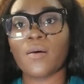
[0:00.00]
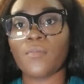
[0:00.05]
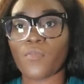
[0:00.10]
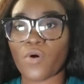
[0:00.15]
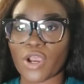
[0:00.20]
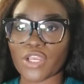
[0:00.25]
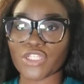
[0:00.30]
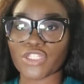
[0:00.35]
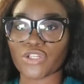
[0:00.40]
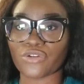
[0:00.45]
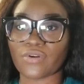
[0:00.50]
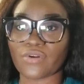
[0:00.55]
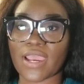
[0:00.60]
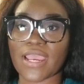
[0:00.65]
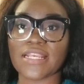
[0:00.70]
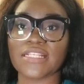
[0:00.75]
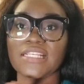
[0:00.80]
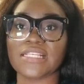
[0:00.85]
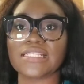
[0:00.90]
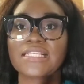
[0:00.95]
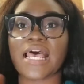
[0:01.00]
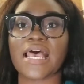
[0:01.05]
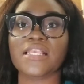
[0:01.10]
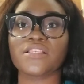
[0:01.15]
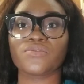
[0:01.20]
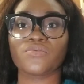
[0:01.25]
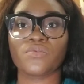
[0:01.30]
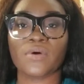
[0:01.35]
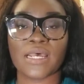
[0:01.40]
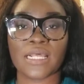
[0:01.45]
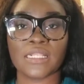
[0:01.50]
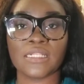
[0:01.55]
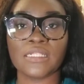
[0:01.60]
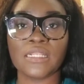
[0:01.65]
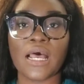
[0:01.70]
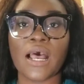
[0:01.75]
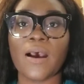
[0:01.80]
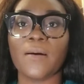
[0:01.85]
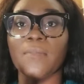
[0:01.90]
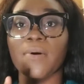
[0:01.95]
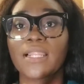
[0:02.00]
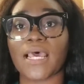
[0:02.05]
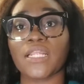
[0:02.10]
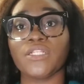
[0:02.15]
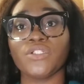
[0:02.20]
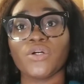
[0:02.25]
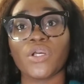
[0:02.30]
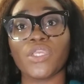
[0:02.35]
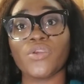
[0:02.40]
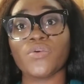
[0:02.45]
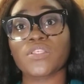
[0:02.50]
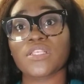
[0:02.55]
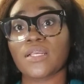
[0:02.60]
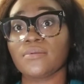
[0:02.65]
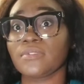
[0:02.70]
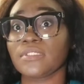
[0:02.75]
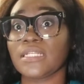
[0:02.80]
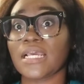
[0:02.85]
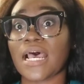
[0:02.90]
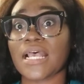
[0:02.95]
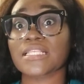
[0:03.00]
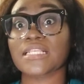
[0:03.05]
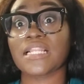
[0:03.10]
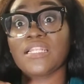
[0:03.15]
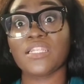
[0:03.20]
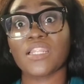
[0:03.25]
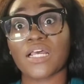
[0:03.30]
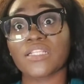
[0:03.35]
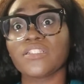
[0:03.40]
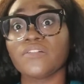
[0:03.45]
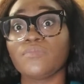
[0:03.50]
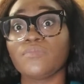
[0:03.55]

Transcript: moisturizers as well. But I don't use something that has a lot of